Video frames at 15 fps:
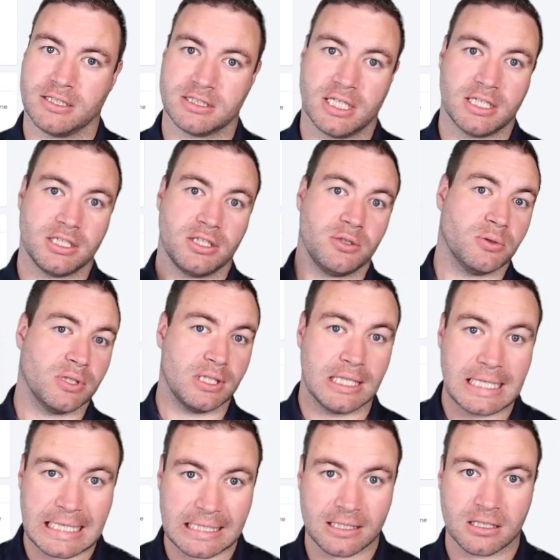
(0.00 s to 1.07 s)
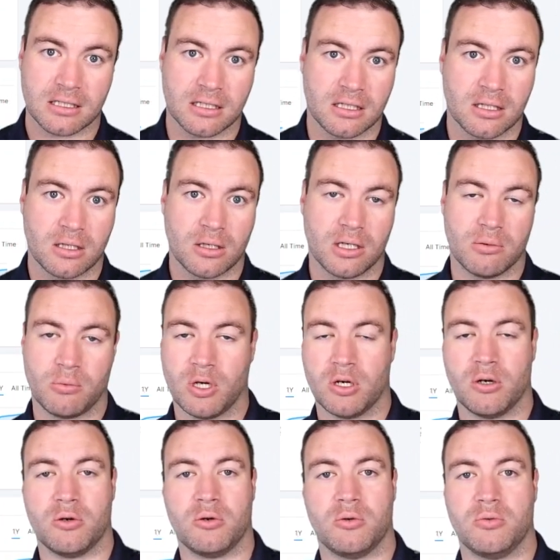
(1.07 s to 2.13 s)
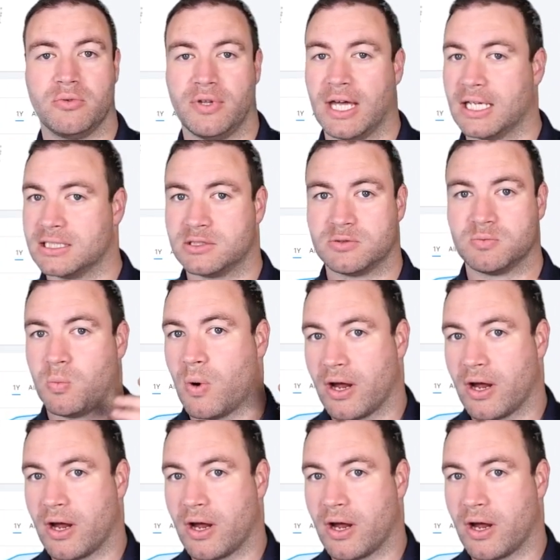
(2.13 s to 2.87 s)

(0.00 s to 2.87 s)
sending you a link, well, that's one